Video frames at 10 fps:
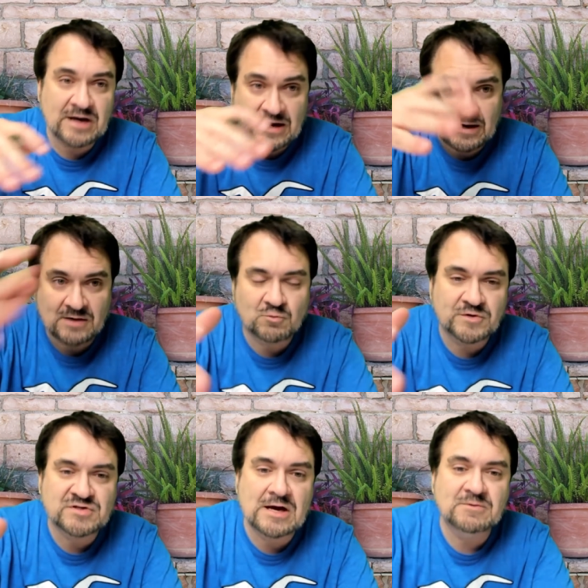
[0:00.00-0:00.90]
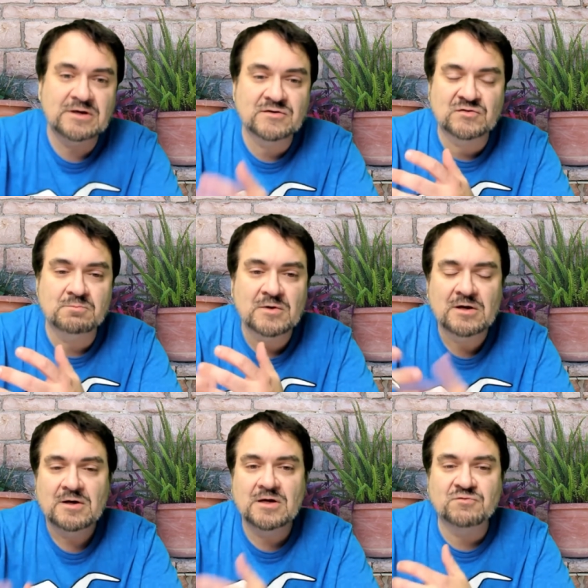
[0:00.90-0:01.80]
Had I had more time to get some
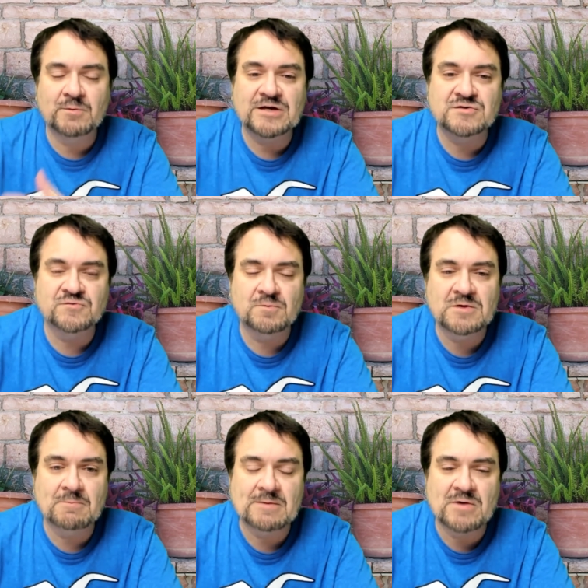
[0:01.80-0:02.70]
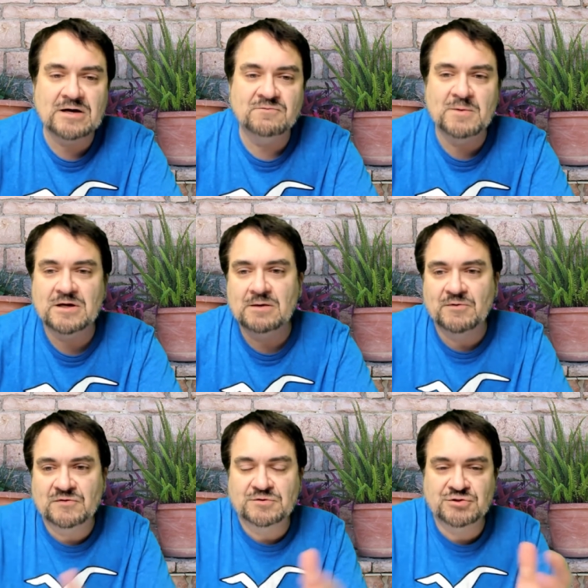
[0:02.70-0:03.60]
information from them, I might have been
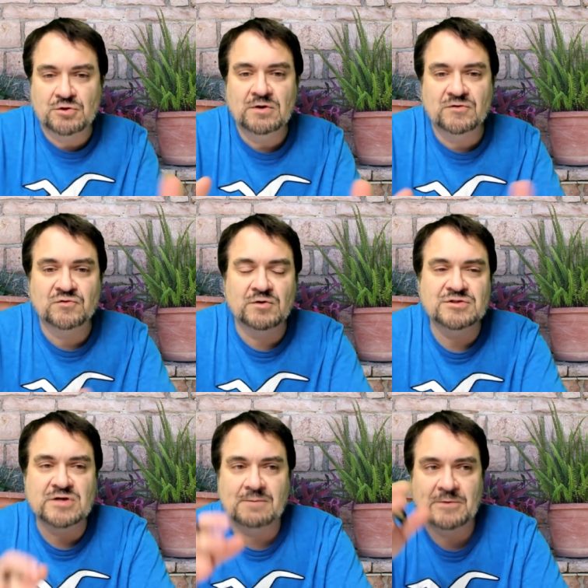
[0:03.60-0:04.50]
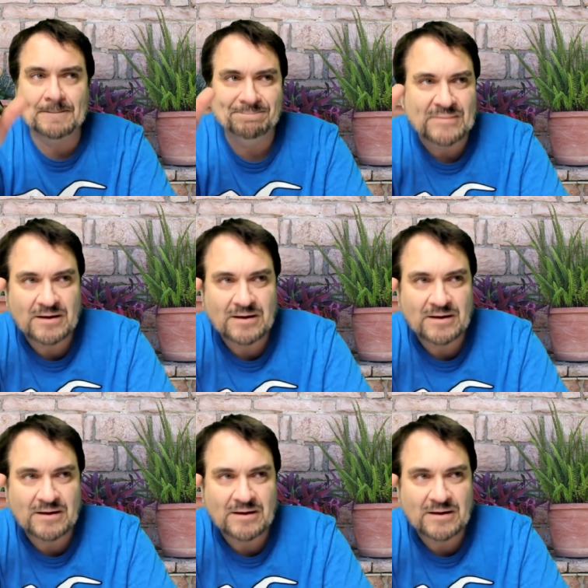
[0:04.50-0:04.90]
able to show you the screenshot, but